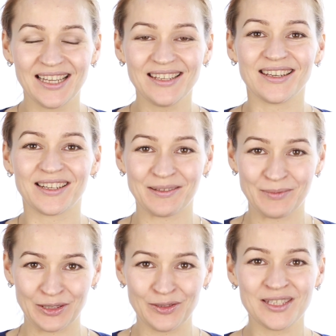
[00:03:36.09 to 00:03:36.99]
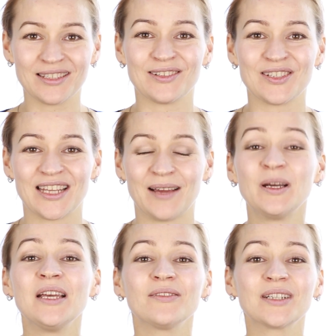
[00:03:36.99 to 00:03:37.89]
In comments below,
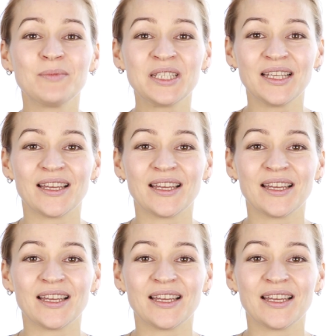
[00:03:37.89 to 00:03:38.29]
please write